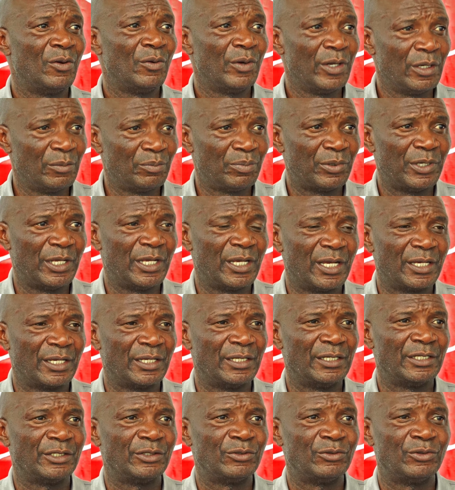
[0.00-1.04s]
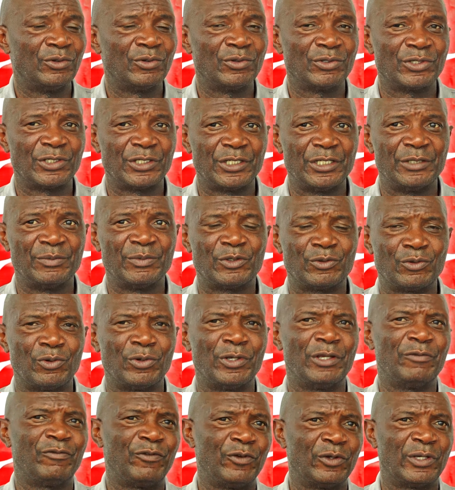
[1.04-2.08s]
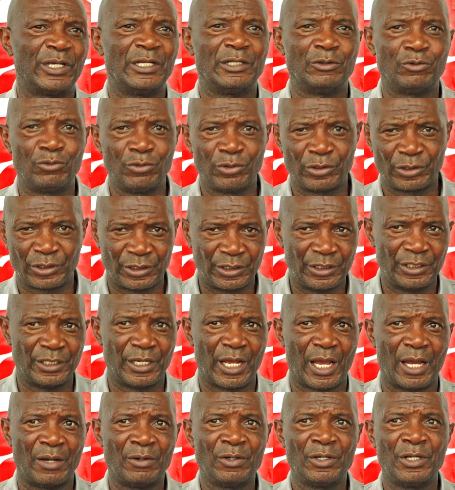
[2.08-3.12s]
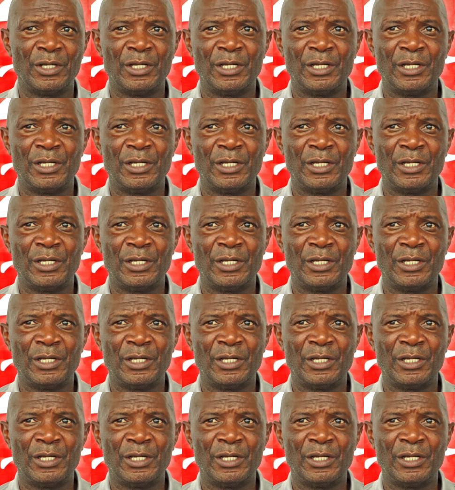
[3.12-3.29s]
when playing against those teams. So if you can see now,